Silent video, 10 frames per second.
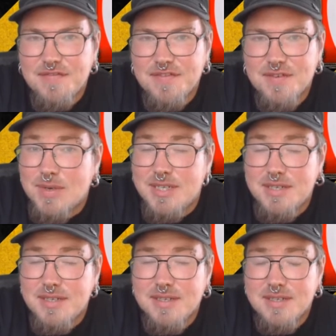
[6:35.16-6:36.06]

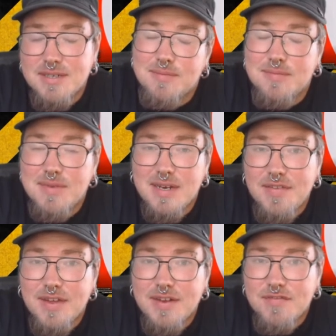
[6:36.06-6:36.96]
questions,
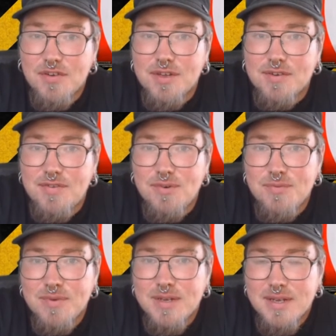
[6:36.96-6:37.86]
anything for the
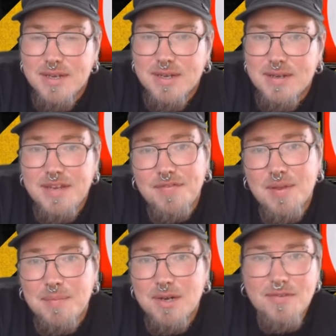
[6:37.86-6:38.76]
crew, leave
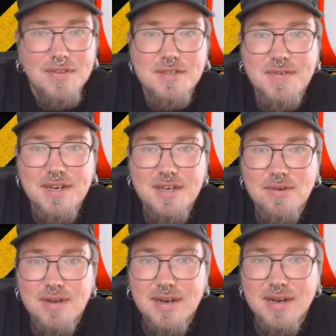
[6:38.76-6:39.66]
them below this
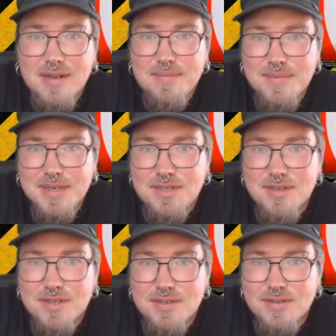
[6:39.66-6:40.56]
video, and I'll be
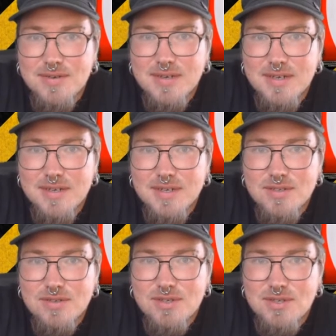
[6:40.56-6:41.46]
sure to
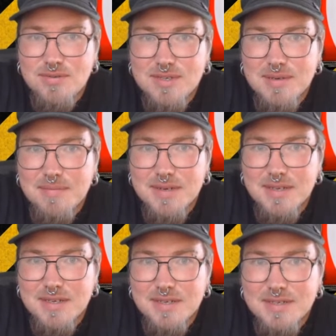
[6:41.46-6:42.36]
shoot
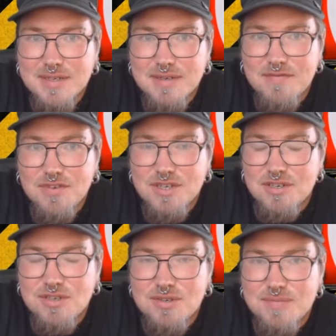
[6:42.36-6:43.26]
some
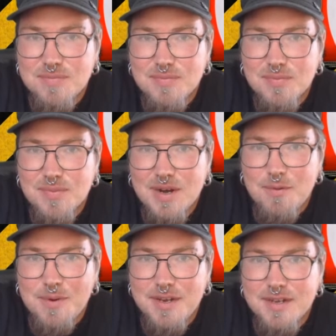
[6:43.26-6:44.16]
footage
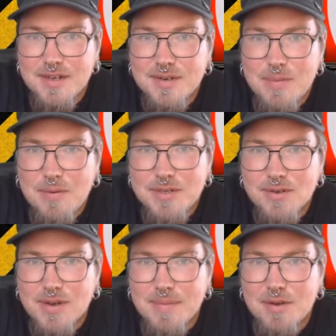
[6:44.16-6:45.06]
where we
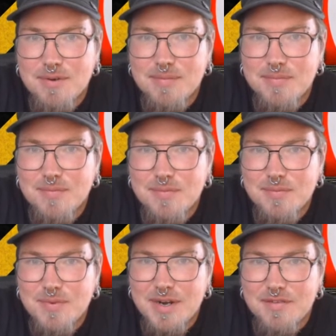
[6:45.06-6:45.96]
talk about
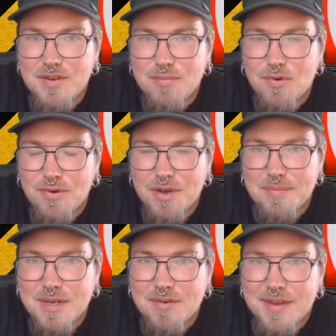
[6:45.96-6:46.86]
whatever you brought
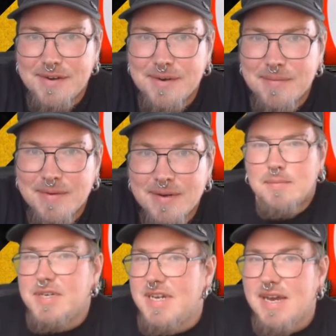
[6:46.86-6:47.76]
up down there.
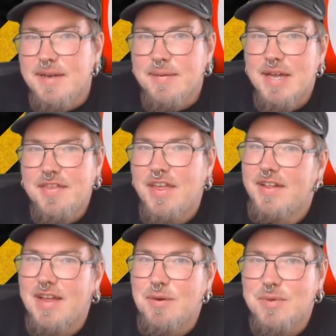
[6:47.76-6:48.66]
But yeah, I
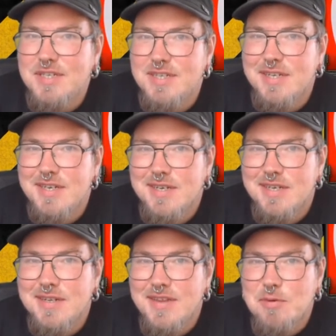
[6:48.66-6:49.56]
think that was
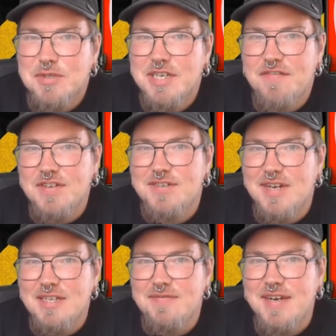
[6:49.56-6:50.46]
it for
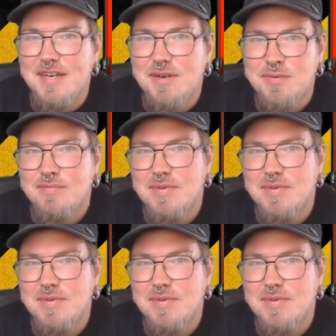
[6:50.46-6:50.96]
today's video.